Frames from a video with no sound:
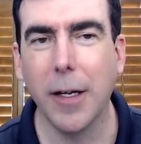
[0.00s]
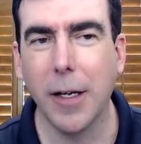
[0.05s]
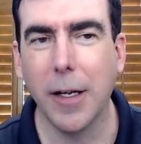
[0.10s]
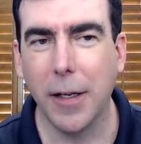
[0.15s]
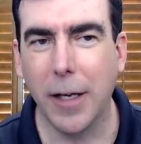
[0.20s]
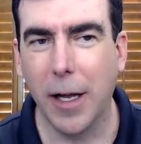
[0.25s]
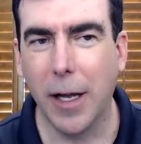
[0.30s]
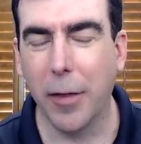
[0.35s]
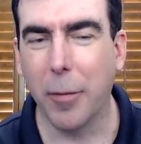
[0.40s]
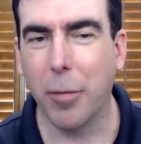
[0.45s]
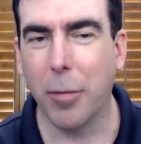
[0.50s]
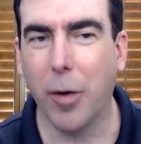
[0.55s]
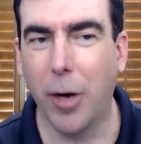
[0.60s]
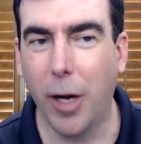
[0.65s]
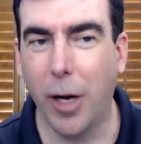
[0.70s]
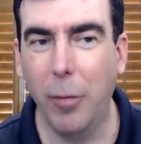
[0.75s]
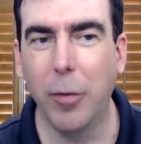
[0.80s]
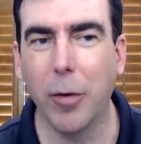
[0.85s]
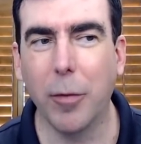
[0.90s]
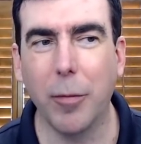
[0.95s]
Now, the
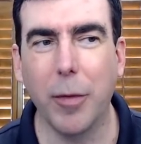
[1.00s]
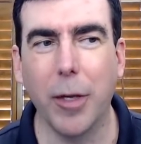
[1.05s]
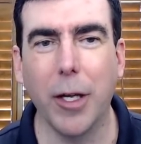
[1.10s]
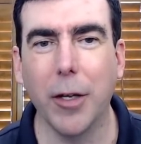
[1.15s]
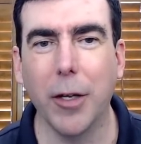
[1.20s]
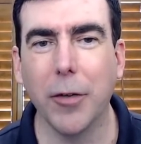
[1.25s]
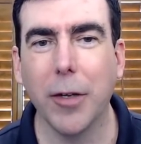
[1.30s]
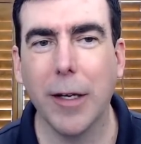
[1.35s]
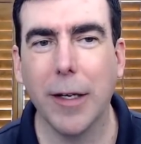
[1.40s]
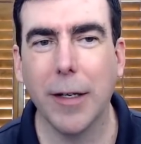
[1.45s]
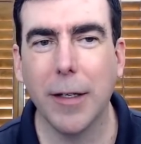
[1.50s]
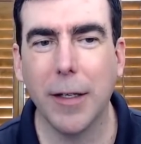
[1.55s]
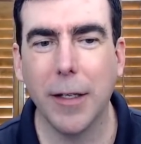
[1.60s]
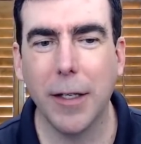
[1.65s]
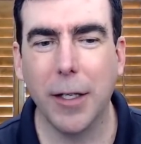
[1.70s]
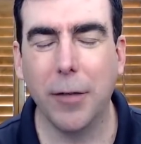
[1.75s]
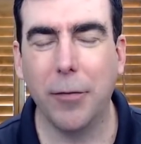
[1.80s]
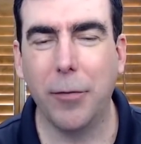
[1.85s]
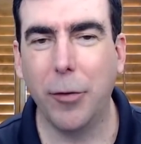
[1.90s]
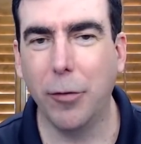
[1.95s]
problem is
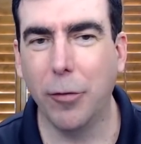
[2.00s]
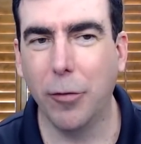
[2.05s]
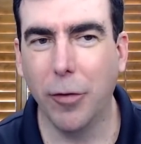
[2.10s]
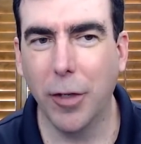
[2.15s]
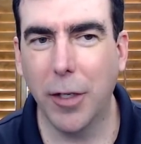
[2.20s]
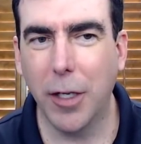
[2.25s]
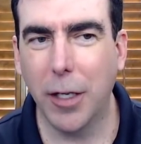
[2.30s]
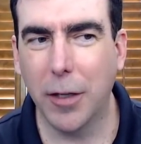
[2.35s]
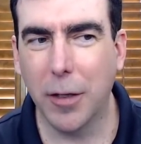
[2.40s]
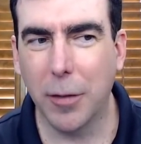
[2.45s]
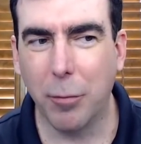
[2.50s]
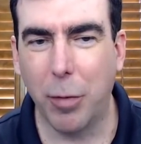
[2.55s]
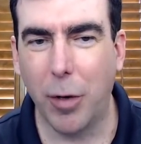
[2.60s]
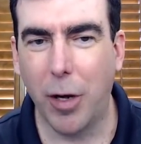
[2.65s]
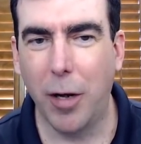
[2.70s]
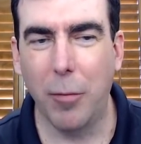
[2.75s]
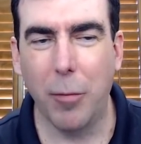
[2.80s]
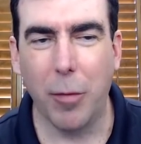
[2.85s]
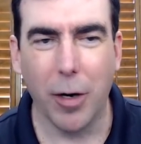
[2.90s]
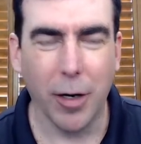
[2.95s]
if you look at the
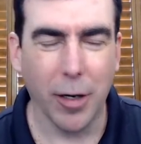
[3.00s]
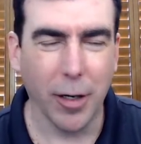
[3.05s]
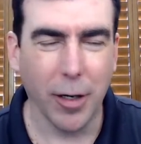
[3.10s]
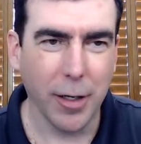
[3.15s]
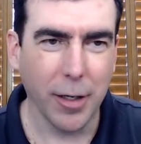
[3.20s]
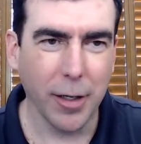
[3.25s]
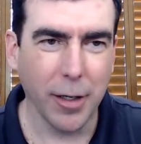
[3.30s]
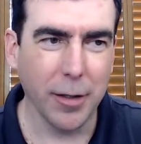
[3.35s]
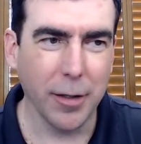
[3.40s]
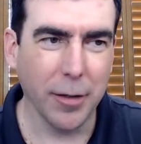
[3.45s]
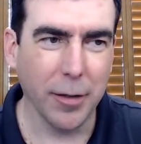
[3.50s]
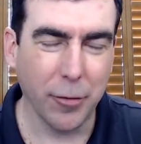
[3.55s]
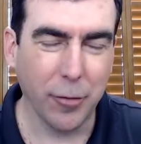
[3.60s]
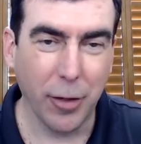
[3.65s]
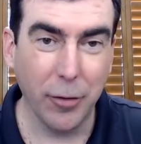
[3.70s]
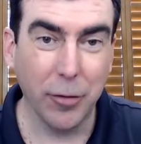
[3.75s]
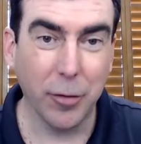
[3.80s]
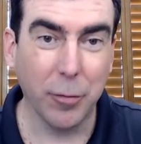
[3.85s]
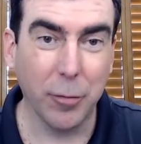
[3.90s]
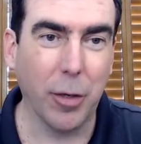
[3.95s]
bond market, the
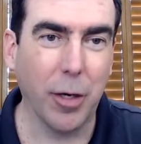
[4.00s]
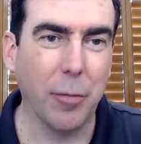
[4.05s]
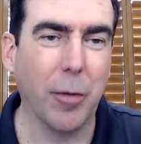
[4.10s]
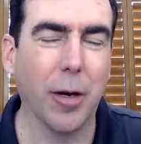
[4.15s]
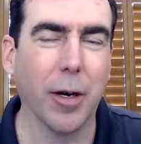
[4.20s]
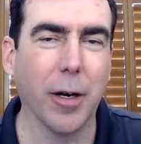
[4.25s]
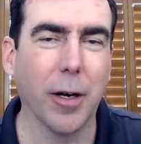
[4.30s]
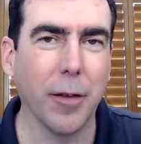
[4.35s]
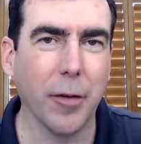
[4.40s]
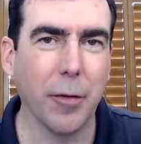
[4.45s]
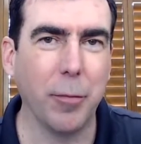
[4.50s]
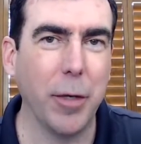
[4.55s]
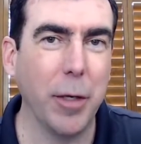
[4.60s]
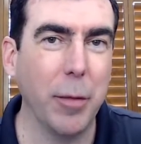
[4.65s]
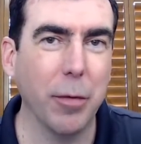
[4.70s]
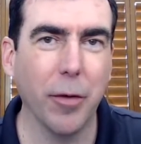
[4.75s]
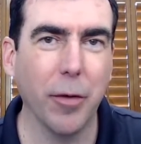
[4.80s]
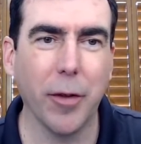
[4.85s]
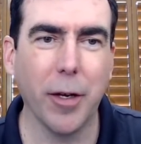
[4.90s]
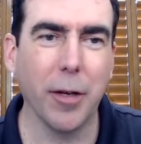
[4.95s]
treasury bond market, there are
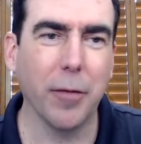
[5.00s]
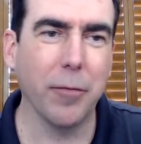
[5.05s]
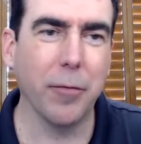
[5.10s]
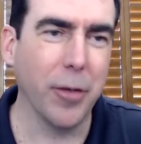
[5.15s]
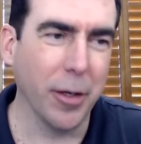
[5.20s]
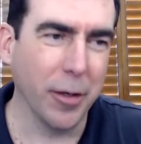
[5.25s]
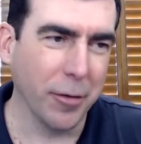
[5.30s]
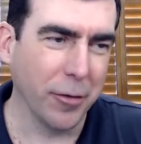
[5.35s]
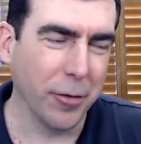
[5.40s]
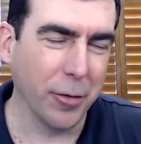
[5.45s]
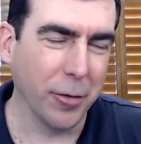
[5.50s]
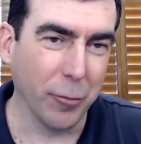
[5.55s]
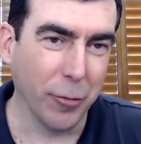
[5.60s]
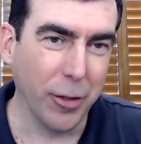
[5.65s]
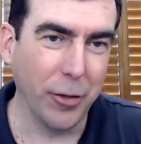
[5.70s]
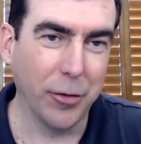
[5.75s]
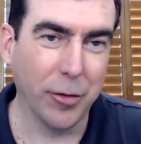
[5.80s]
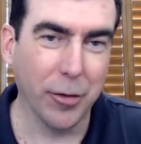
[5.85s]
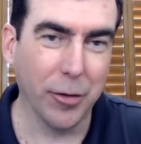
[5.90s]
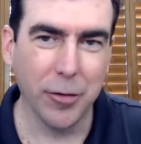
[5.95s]
people that have done some
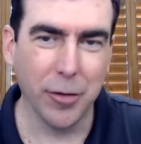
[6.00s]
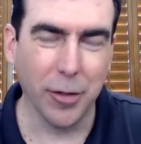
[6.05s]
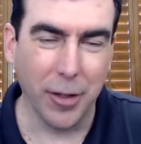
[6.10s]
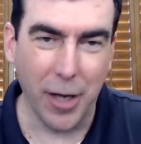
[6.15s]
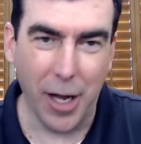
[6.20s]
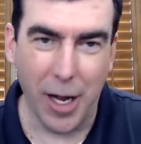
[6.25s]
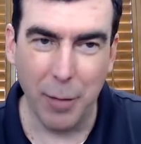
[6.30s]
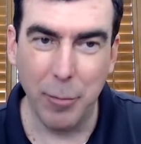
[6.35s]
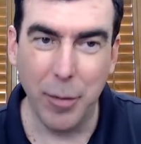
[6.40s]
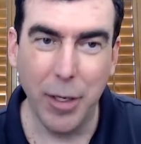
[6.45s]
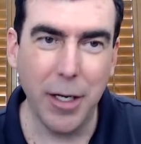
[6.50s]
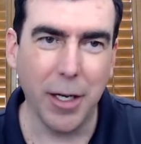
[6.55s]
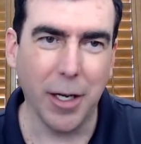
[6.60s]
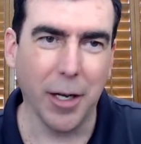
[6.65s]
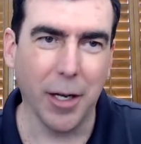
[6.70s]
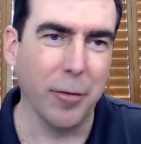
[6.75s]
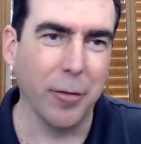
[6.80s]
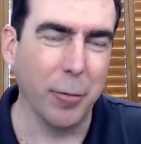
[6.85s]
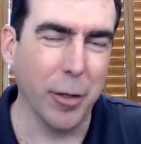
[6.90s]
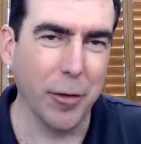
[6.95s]
research, and not many
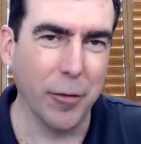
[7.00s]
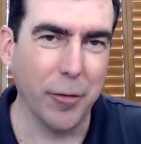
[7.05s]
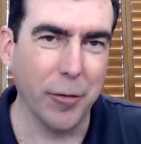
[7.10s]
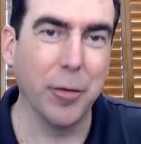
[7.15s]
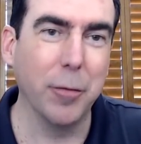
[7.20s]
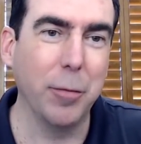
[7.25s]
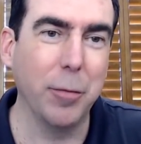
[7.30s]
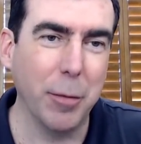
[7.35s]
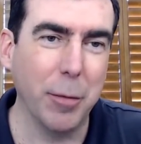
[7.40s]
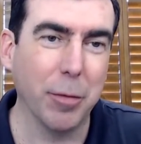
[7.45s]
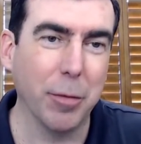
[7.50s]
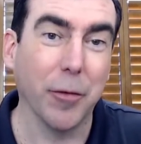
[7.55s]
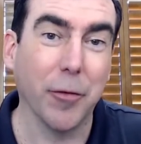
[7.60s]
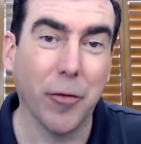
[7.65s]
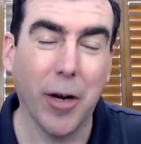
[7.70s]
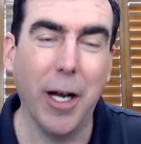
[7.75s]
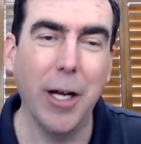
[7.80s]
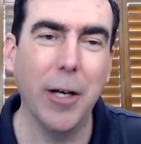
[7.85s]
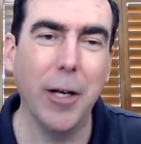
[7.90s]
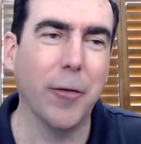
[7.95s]
of them, but a few people are
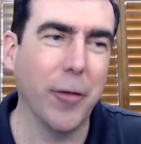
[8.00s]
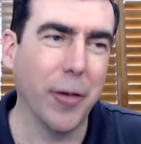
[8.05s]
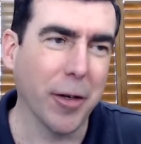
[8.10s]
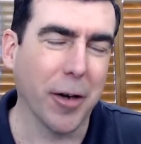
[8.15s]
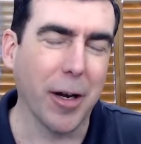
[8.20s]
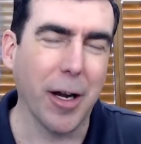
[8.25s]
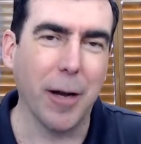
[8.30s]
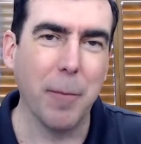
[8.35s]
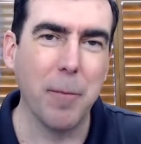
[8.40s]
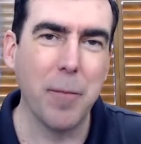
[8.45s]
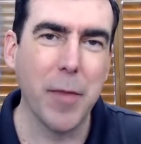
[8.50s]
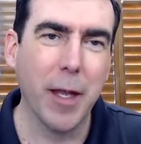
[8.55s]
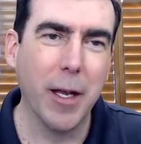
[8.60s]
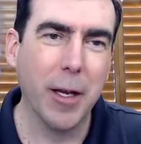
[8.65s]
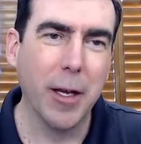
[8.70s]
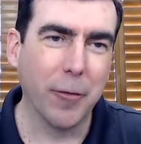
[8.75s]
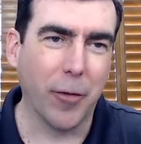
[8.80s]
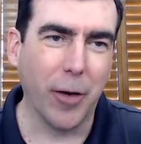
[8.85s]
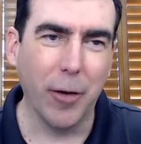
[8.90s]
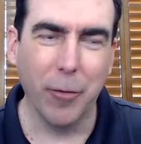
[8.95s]
trying to figure out
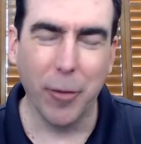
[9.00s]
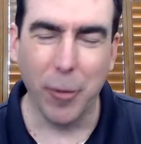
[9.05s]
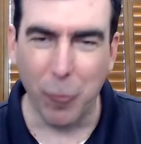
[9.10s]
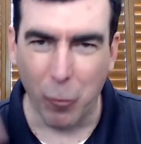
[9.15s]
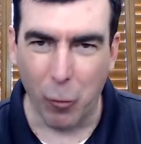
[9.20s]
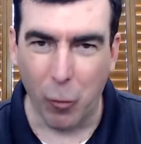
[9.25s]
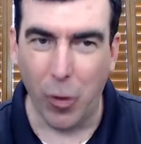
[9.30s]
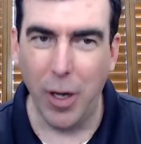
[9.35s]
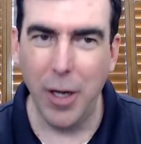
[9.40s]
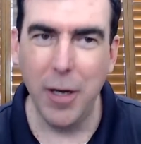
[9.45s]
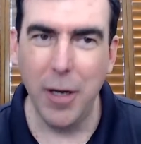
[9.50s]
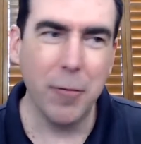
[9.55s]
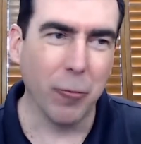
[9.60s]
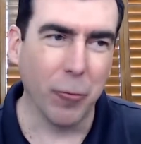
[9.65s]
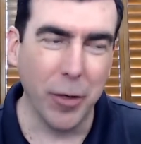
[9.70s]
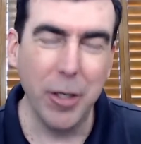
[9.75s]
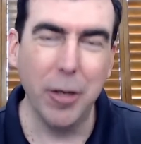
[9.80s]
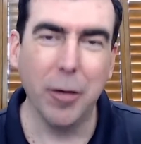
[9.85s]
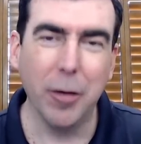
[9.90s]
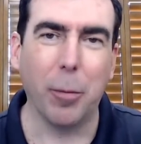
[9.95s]
for every one
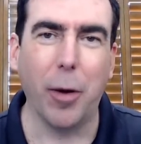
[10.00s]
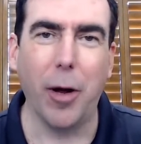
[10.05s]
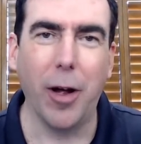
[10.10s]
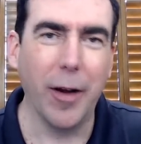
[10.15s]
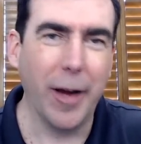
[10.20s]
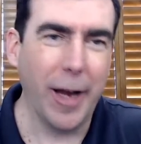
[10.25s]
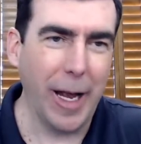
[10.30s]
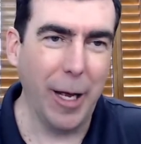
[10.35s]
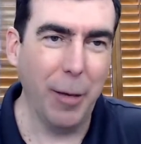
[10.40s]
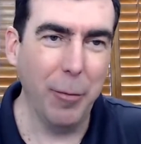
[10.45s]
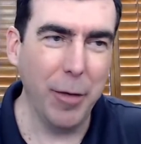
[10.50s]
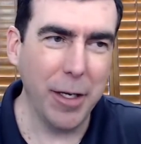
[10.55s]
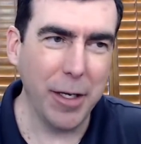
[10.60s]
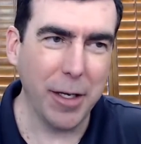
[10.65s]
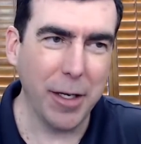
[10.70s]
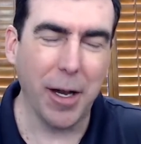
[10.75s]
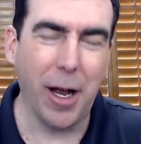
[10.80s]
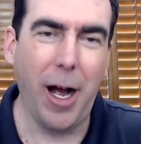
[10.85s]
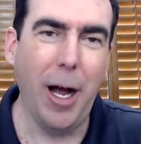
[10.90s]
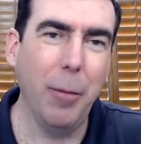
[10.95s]
real bond, how
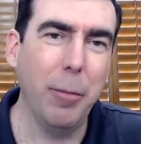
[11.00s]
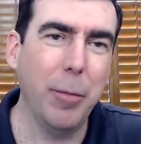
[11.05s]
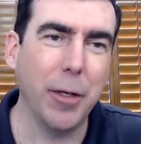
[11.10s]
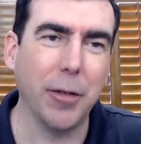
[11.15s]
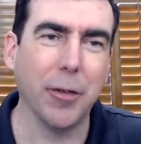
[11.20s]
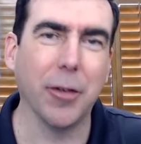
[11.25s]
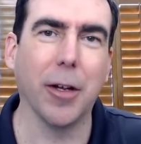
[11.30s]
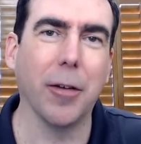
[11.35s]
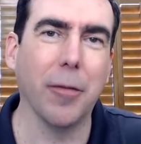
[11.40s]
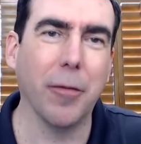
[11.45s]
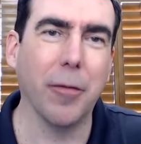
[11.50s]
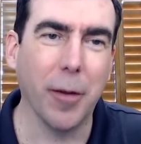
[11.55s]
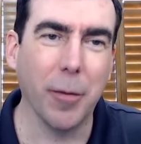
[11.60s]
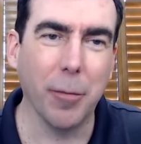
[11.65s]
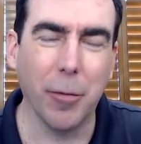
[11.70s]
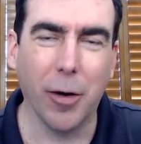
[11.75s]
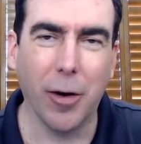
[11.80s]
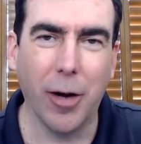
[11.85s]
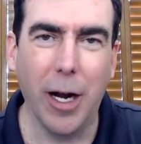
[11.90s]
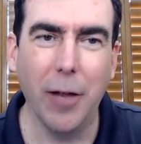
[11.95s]
many copies of
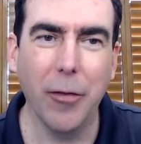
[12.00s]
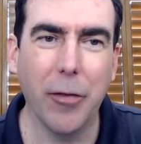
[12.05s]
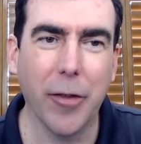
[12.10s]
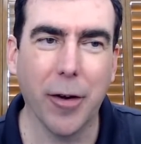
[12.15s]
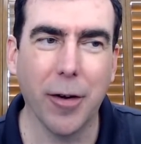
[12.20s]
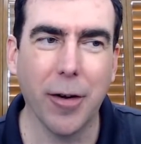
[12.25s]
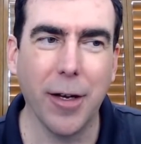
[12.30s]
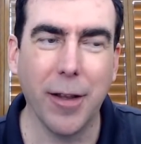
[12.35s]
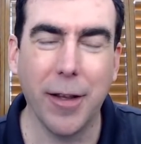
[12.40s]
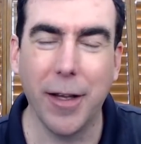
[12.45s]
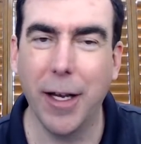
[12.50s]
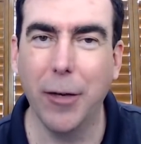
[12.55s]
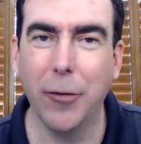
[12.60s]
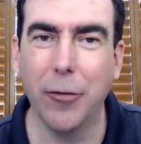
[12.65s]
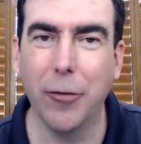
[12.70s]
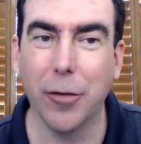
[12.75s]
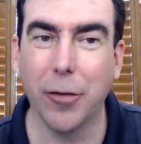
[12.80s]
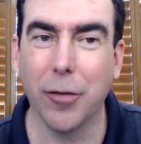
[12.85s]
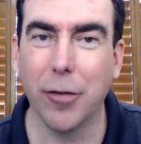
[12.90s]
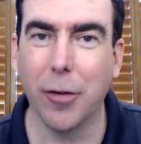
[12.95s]
them are out there, and the
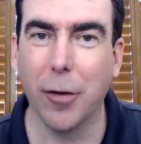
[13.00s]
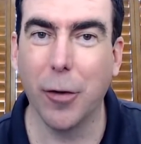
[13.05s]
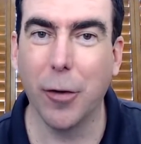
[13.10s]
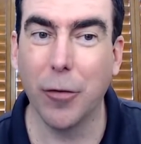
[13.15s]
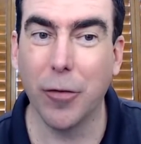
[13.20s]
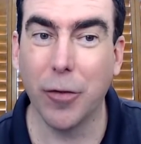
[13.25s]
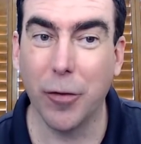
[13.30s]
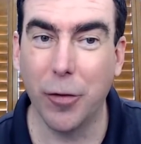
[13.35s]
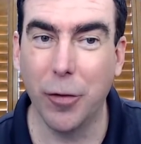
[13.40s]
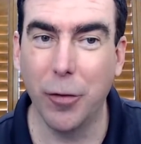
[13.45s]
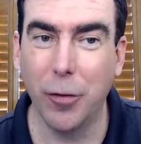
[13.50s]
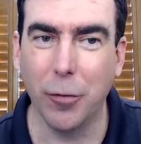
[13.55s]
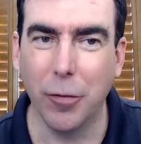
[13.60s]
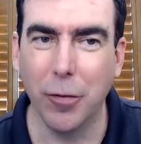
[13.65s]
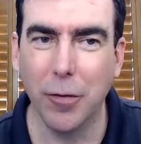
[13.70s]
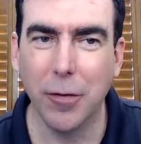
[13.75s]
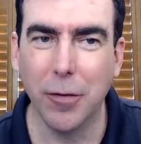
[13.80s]
answer is over two.